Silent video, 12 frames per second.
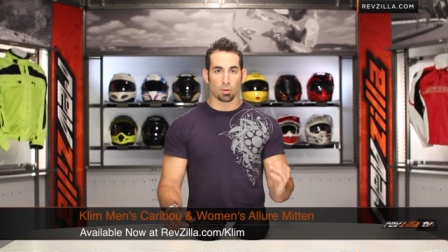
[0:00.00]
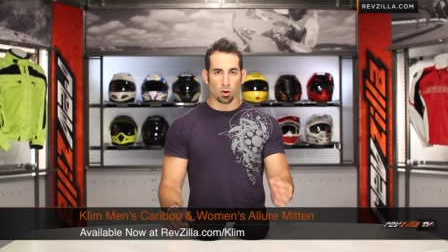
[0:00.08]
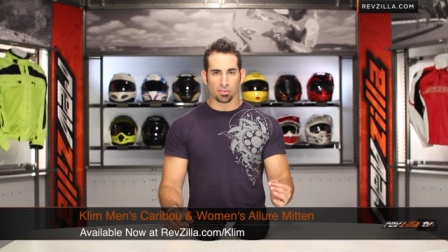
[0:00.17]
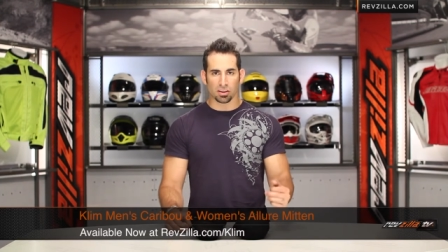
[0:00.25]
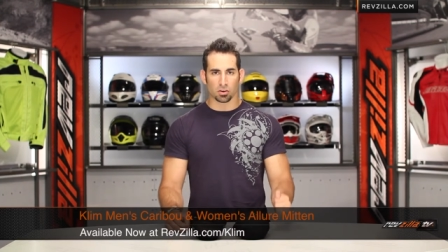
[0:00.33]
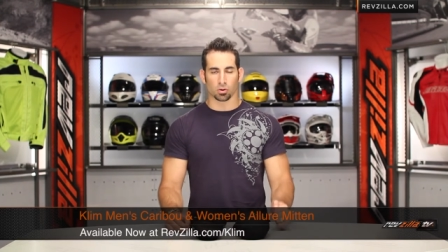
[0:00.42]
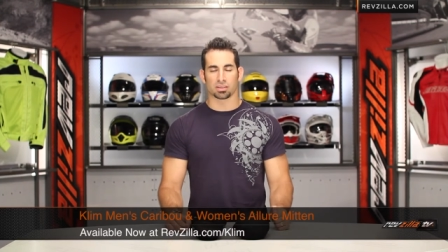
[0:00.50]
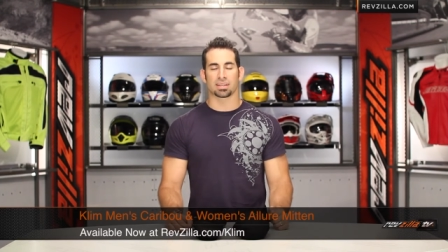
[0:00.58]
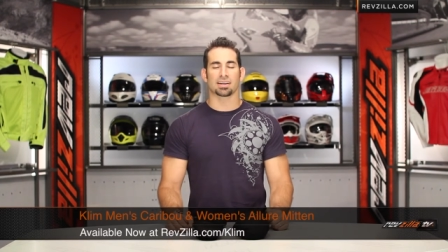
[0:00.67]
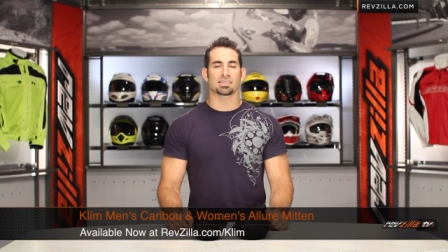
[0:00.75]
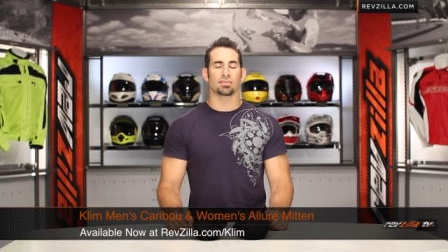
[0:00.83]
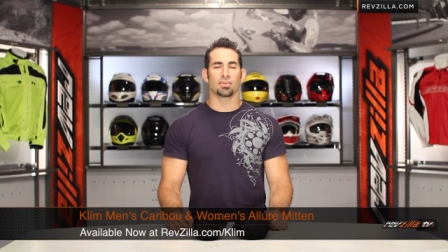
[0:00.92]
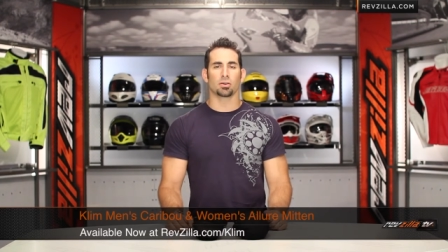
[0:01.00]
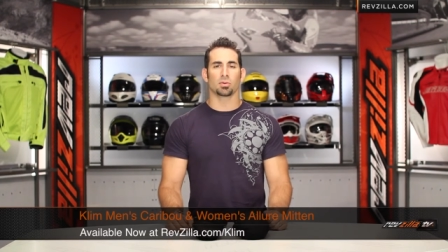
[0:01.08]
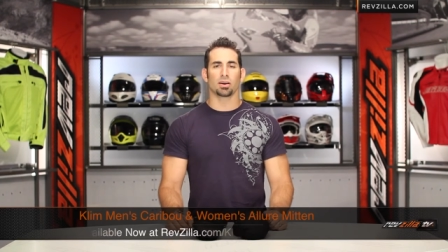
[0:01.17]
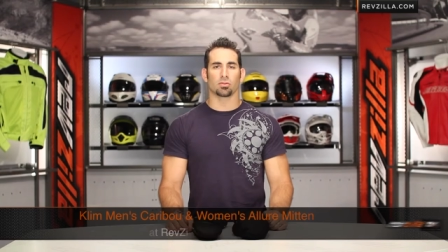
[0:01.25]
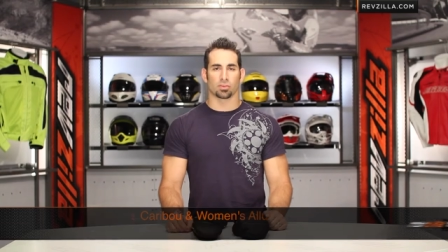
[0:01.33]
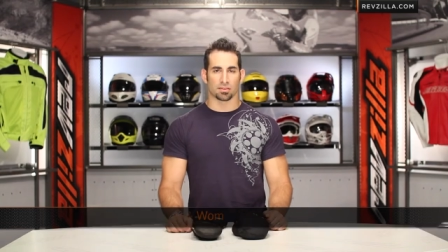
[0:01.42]
both in Gore-Tex, available
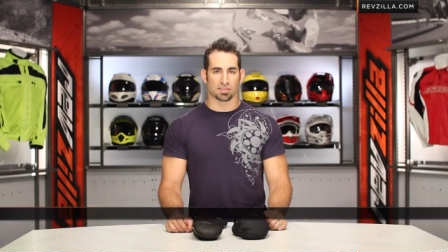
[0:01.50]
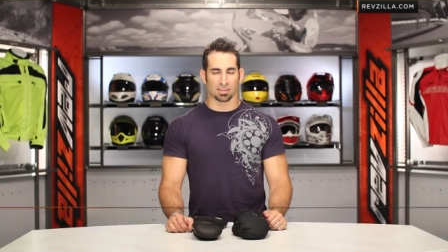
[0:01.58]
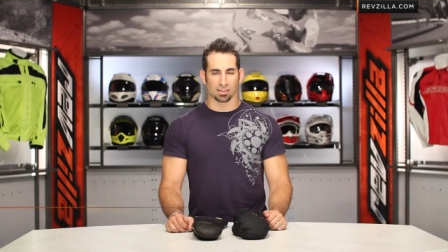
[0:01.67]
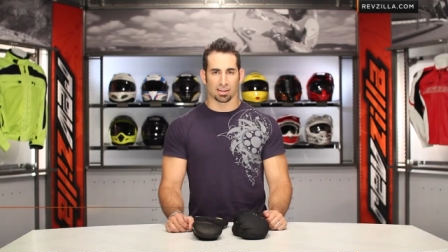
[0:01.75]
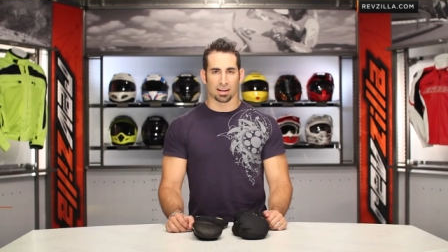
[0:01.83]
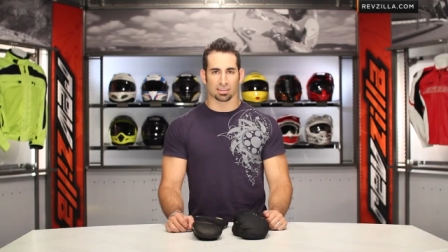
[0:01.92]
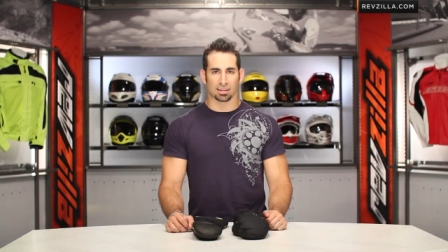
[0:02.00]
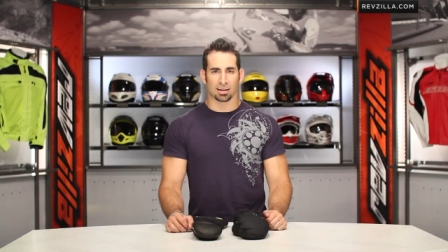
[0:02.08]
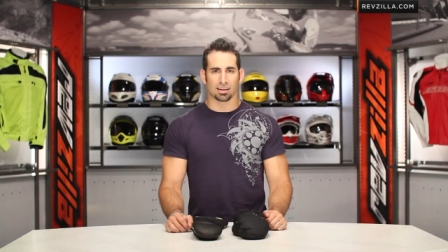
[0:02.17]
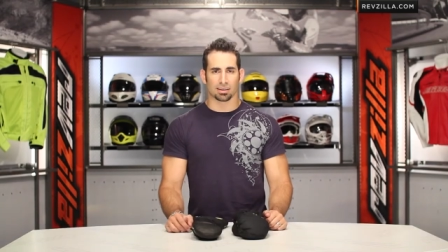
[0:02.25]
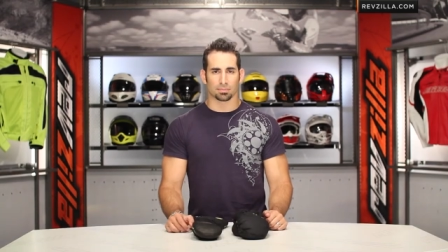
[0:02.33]
at RevZilla.com.